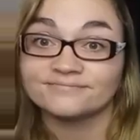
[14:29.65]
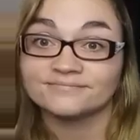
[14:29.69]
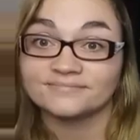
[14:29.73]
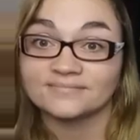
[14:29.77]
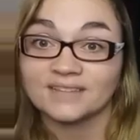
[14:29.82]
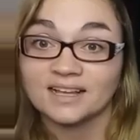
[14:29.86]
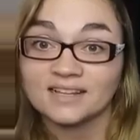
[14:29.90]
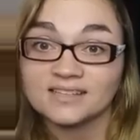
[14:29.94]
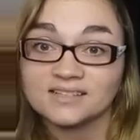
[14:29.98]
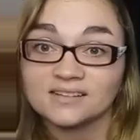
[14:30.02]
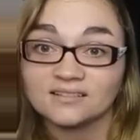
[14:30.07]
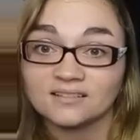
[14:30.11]

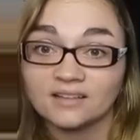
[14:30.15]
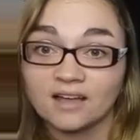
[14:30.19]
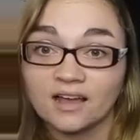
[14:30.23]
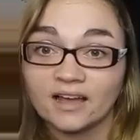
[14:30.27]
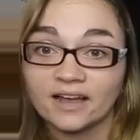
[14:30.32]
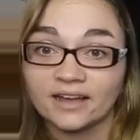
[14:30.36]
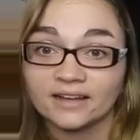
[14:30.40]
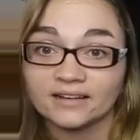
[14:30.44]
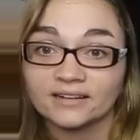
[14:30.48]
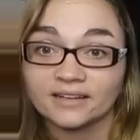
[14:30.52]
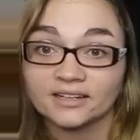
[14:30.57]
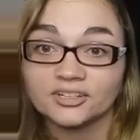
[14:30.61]
That's a
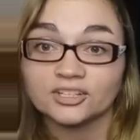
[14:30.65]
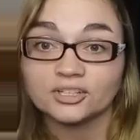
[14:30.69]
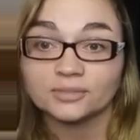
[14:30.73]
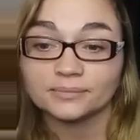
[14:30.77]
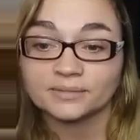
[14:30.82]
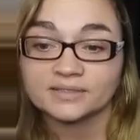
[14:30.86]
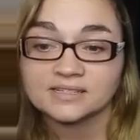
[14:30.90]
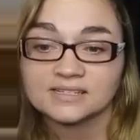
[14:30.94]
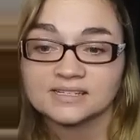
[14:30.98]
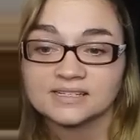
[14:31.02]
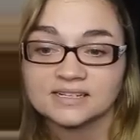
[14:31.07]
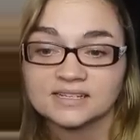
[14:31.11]
lot in your
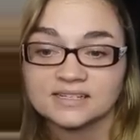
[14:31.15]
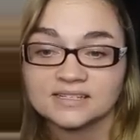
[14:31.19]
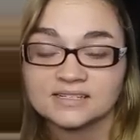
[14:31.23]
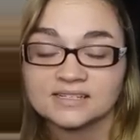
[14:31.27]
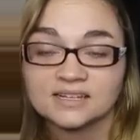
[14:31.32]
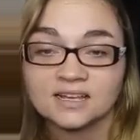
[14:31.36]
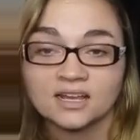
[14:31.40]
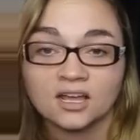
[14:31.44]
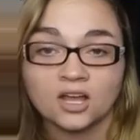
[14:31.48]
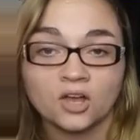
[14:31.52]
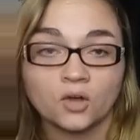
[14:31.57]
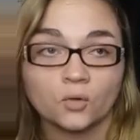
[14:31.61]
business.
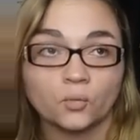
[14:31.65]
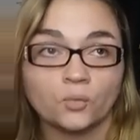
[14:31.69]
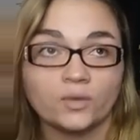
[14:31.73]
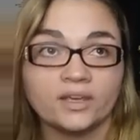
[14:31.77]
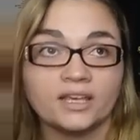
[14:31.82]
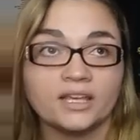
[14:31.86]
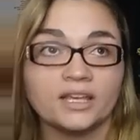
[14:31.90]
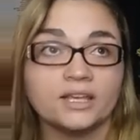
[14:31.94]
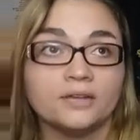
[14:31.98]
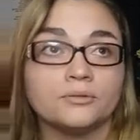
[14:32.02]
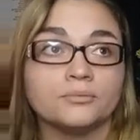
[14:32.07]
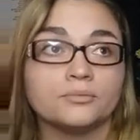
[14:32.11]

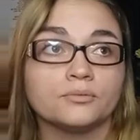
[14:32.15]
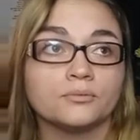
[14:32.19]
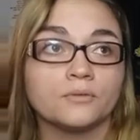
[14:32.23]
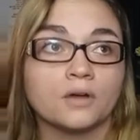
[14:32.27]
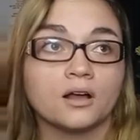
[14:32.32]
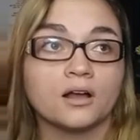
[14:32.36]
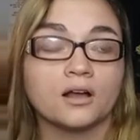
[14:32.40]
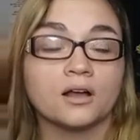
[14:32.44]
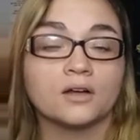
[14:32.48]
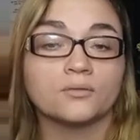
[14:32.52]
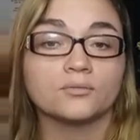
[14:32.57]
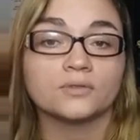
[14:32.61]
We
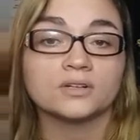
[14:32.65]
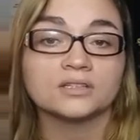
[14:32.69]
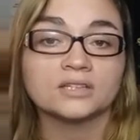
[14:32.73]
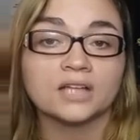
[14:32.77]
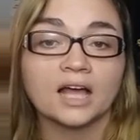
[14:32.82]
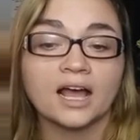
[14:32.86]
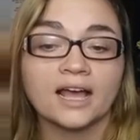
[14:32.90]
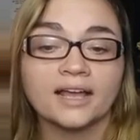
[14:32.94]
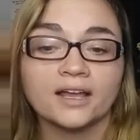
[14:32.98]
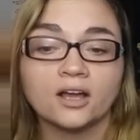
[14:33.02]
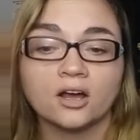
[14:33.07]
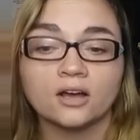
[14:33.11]

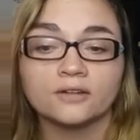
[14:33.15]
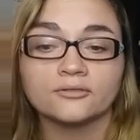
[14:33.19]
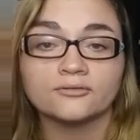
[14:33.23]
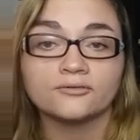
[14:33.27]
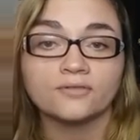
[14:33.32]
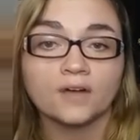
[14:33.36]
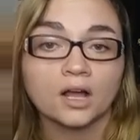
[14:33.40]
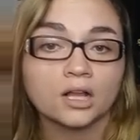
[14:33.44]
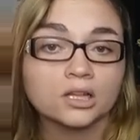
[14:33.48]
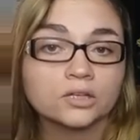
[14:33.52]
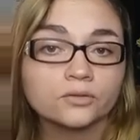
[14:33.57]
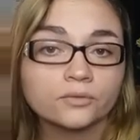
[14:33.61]
rely on
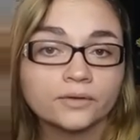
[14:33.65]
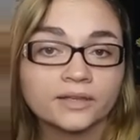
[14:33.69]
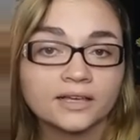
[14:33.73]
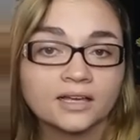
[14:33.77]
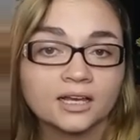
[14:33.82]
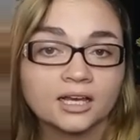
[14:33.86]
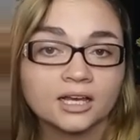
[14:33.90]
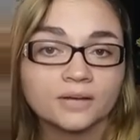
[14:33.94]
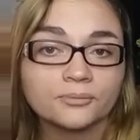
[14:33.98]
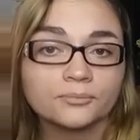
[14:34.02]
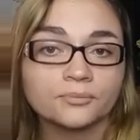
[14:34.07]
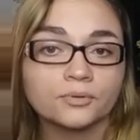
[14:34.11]
following
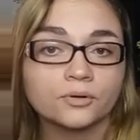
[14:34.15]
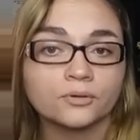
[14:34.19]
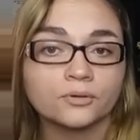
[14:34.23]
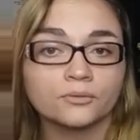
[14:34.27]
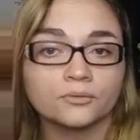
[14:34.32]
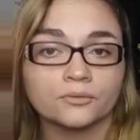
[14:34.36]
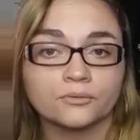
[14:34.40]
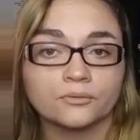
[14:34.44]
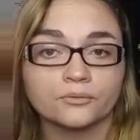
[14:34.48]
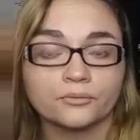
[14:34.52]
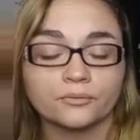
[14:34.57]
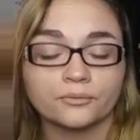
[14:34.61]
up,
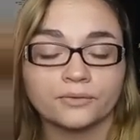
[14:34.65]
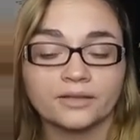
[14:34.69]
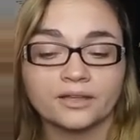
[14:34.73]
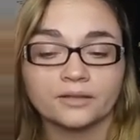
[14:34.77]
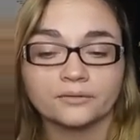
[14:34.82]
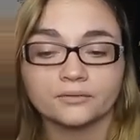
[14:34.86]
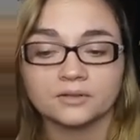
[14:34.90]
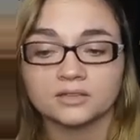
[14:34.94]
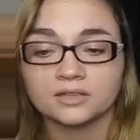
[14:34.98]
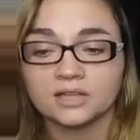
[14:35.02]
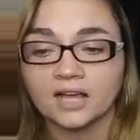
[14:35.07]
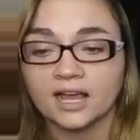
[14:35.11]
we
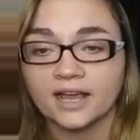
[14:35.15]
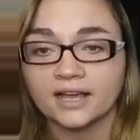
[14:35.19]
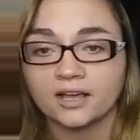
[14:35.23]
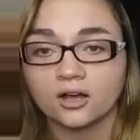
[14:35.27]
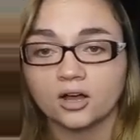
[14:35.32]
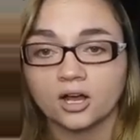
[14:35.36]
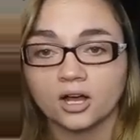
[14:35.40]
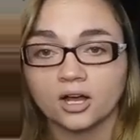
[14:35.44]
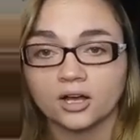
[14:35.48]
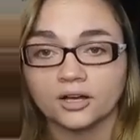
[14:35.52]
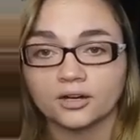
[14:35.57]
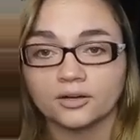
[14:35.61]
rely
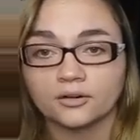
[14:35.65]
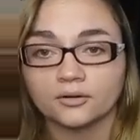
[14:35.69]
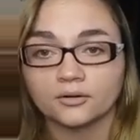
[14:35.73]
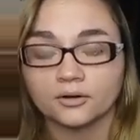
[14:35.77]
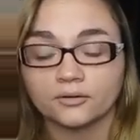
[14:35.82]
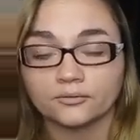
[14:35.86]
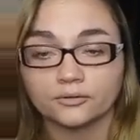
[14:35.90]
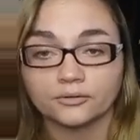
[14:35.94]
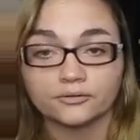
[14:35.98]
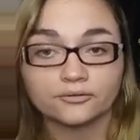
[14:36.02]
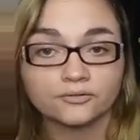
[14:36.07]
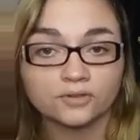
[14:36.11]
on
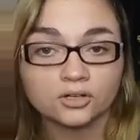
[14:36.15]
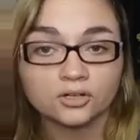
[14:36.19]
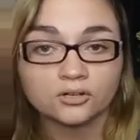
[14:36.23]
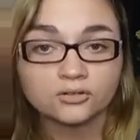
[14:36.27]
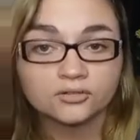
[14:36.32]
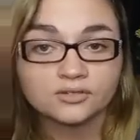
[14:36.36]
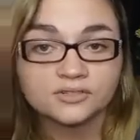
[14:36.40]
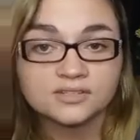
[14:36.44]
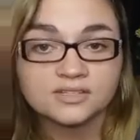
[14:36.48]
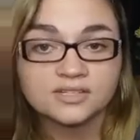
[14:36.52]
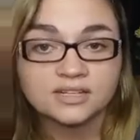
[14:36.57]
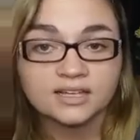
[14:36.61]

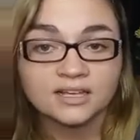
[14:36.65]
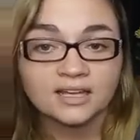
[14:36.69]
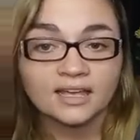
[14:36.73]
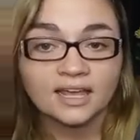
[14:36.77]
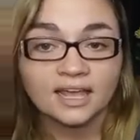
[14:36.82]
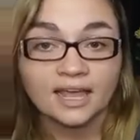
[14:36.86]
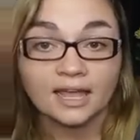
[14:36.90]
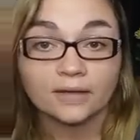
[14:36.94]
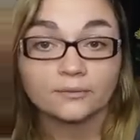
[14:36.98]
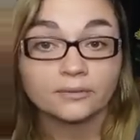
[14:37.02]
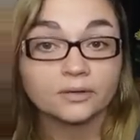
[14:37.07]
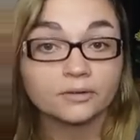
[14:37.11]
referrals,
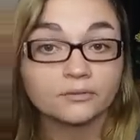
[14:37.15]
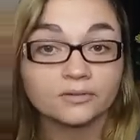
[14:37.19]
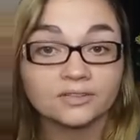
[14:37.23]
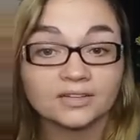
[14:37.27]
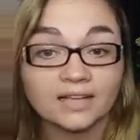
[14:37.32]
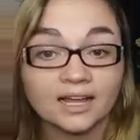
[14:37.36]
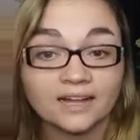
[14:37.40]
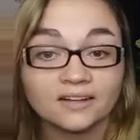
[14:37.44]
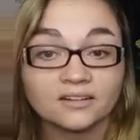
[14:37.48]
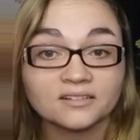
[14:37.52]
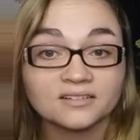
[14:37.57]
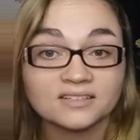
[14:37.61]
and we
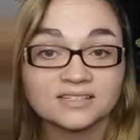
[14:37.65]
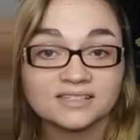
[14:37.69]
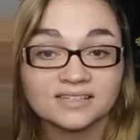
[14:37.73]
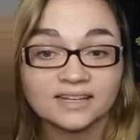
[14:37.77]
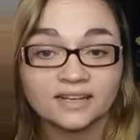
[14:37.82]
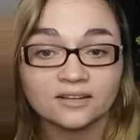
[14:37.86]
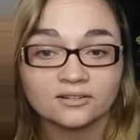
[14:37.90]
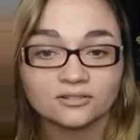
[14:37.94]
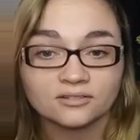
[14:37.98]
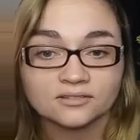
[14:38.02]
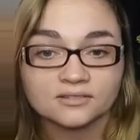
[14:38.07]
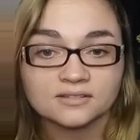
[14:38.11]
rely on
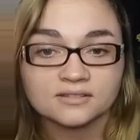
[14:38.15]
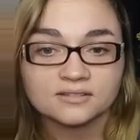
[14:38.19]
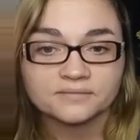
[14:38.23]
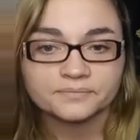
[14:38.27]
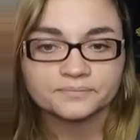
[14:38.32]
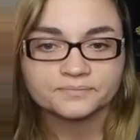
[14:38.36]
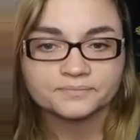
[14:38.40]
sales.